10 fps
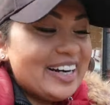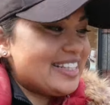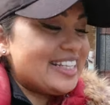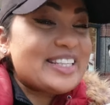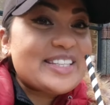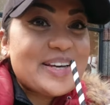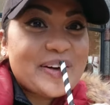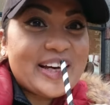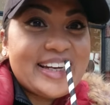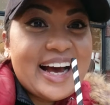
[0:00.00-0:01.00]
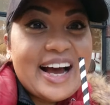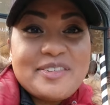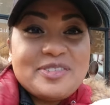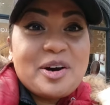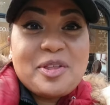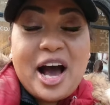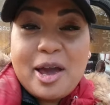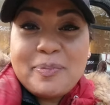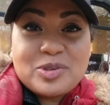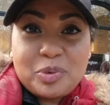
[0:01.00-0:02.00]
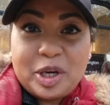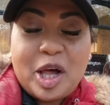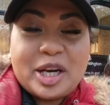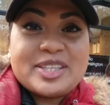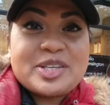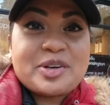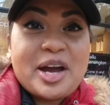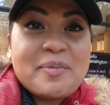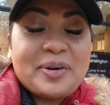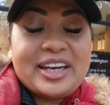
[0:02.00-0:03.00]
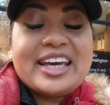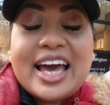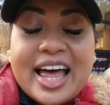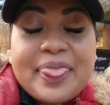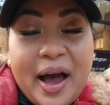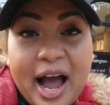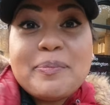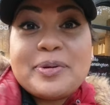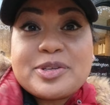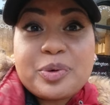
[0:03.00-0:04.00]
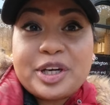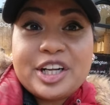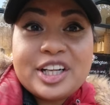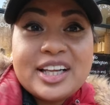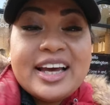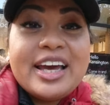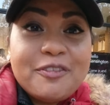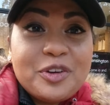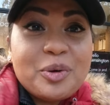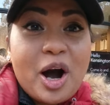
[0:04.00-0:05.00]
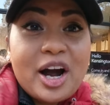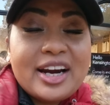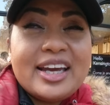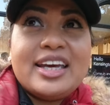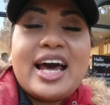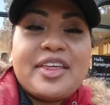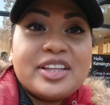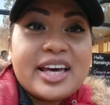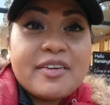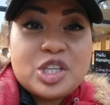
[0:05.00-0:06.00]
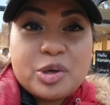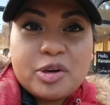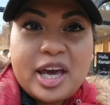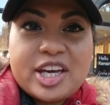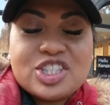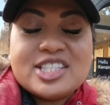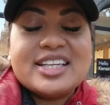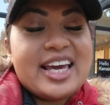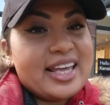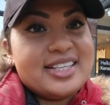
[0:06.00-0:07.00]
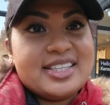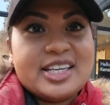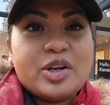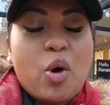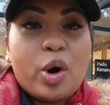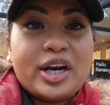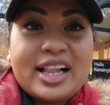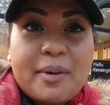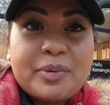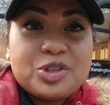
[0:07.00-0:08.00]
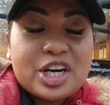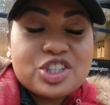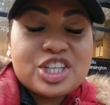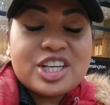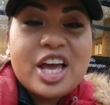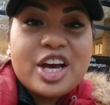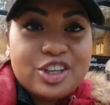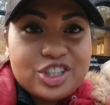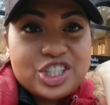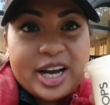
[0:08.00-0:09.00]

Honestly, this is so good. I know the hype is real on Instagram, but the hype is real. If you are in, I think they have 2 locations in Kensington or in Clapham Junction, you should